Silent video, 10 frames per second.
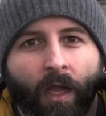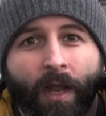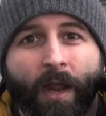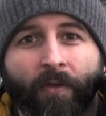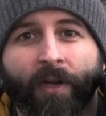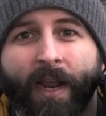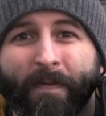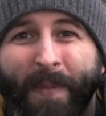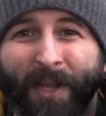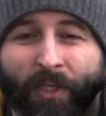Another kind of
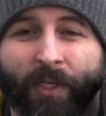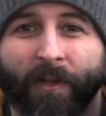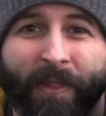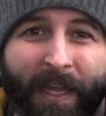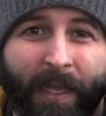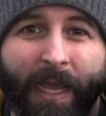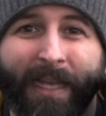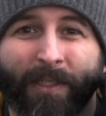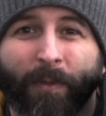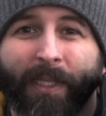major thing
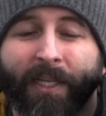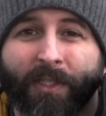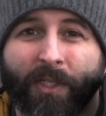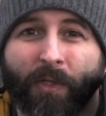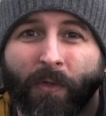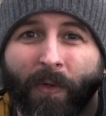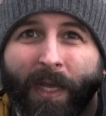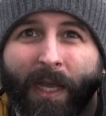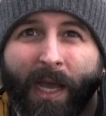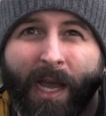as it relates to
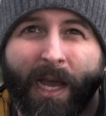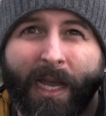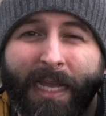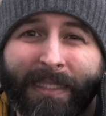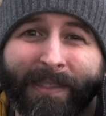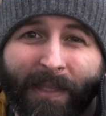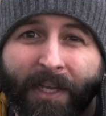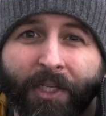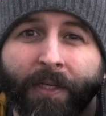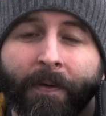
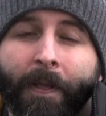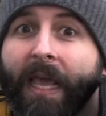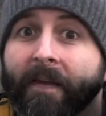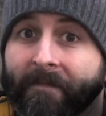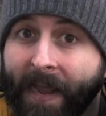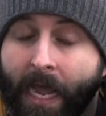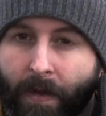insulation in a van,